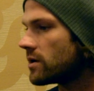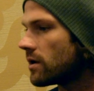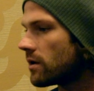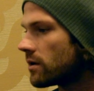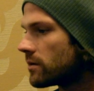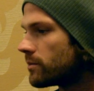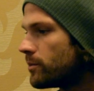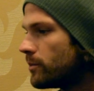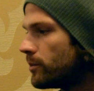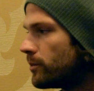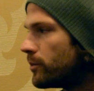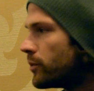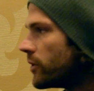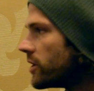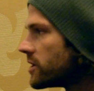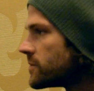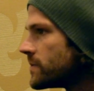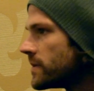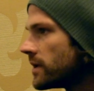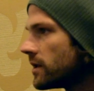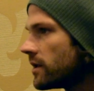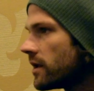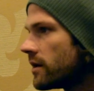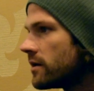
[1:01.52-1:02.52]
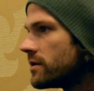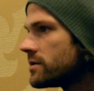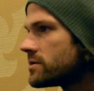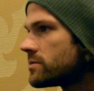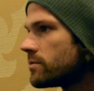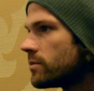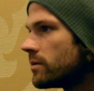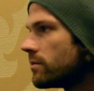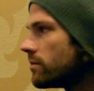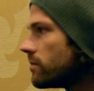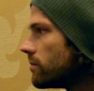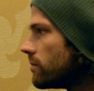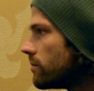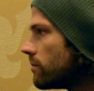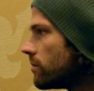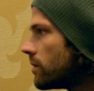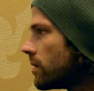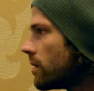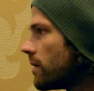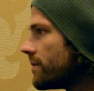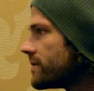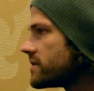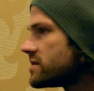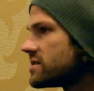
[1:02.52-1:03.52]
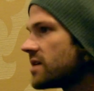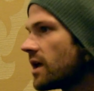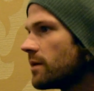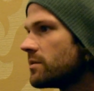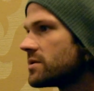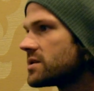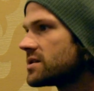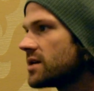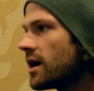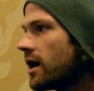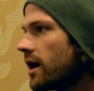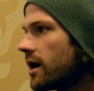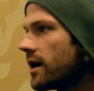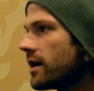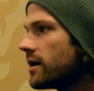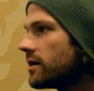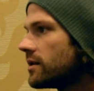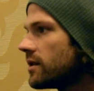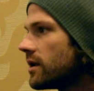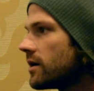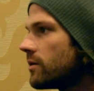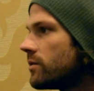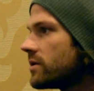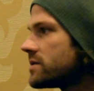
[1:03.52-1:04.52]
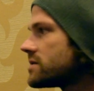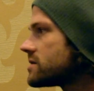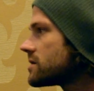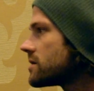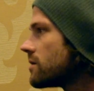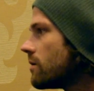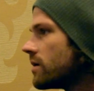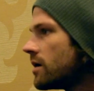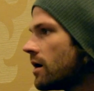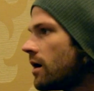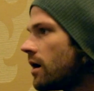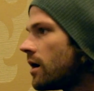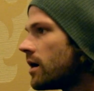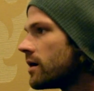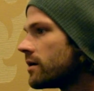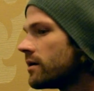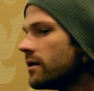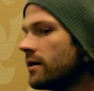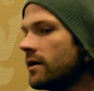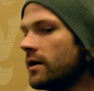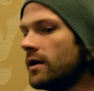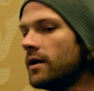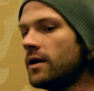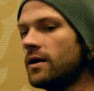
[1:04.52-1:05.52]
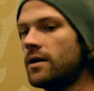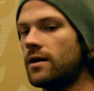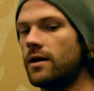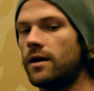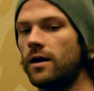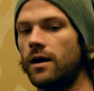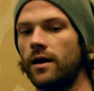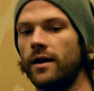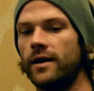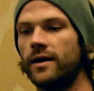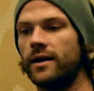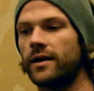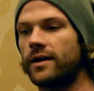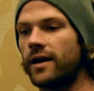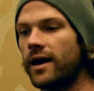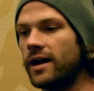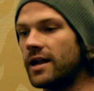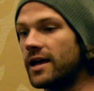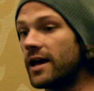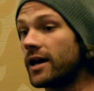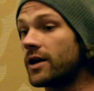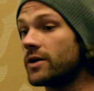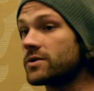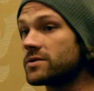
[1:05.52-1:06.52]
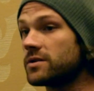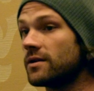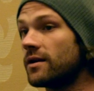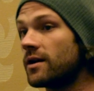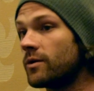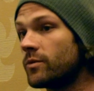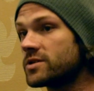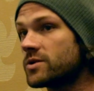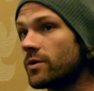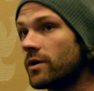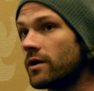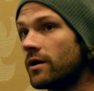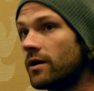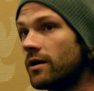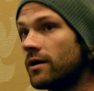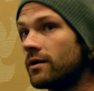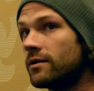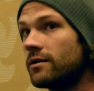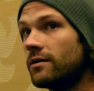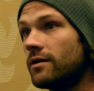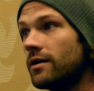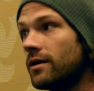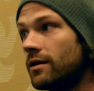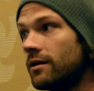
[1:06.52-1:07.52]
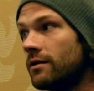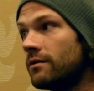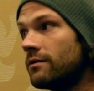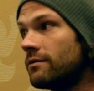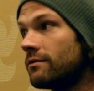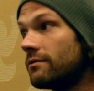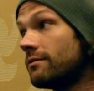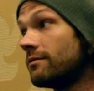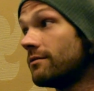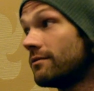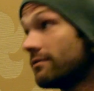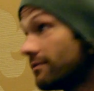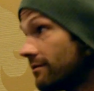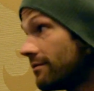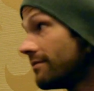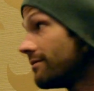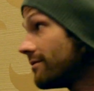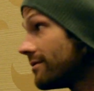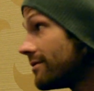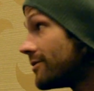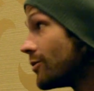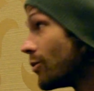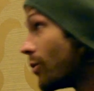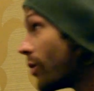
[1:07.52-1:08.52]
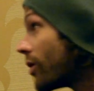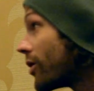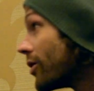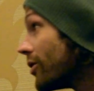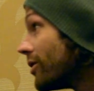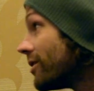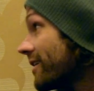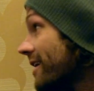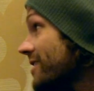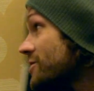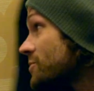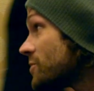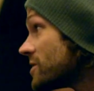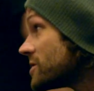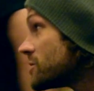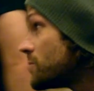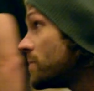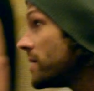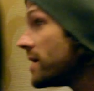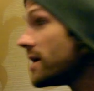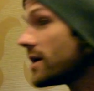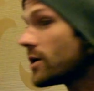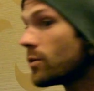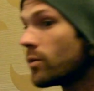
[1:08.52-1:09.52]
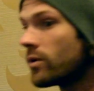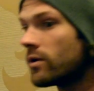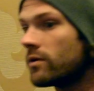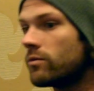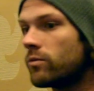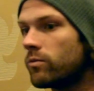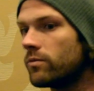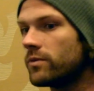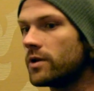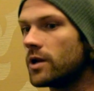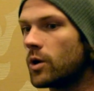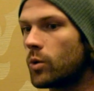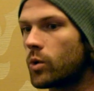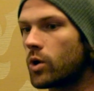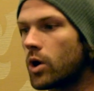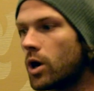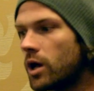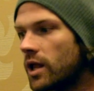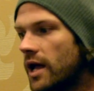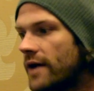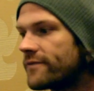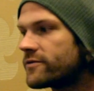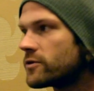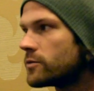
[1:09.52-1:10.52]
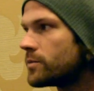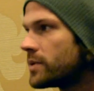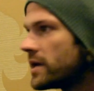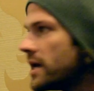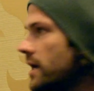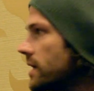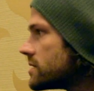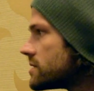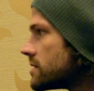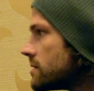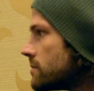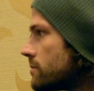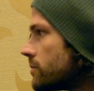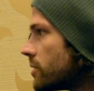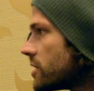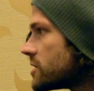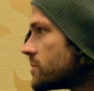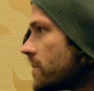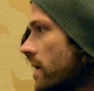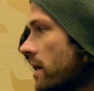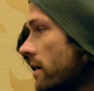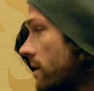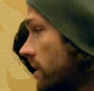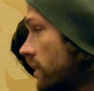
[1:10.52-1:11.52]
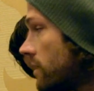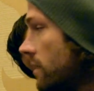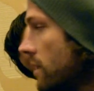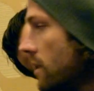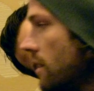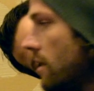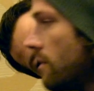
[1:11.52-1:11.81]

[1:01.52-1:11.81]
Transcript: y'all are British men of letters? We're on the same side. Like, what's going on? And it kind of echoes a lot of what's going on in the world as we speak, where we're all after peace and prosperity,